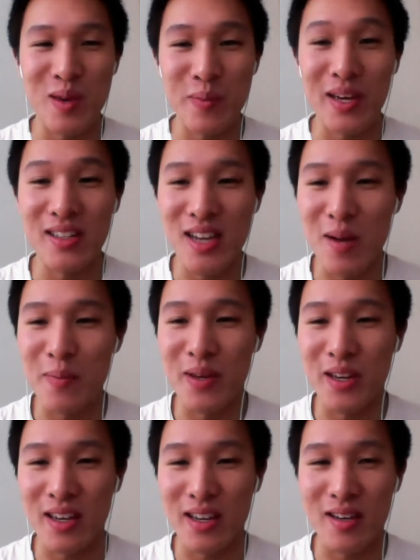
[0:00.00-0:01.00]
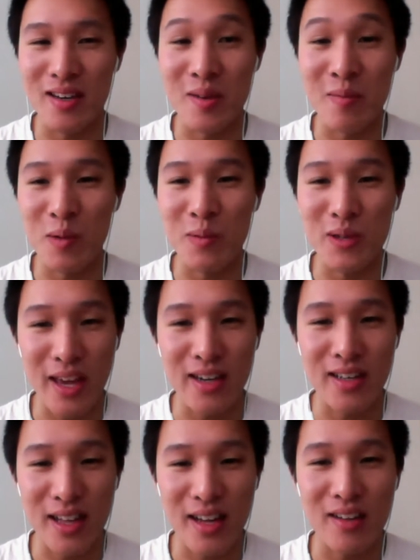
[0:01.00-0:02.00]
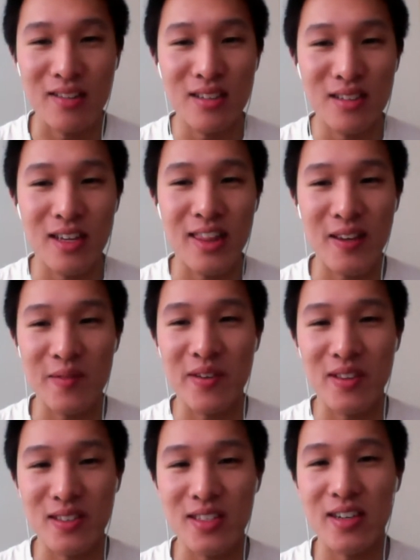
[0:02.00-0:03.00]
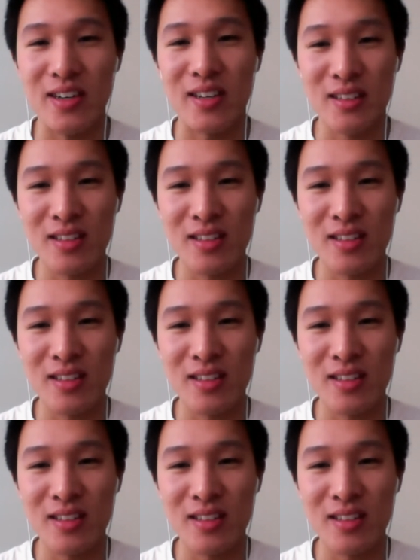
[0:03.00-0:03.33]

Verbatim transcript: big topic in, in mobile and cloud, I think, for this year.